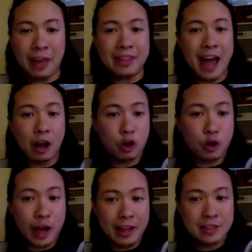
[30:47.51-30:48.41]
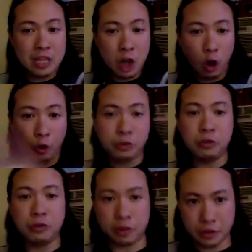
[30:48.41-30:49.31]
And that creates the whole
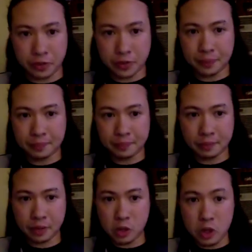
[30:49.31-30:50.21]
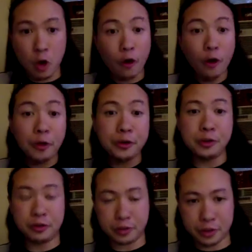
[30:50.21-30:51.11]
universe, your whole
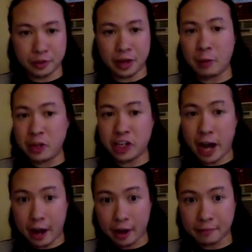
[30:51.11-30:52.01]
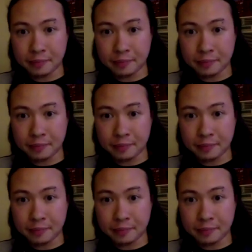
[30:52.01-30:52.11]
universe that we share.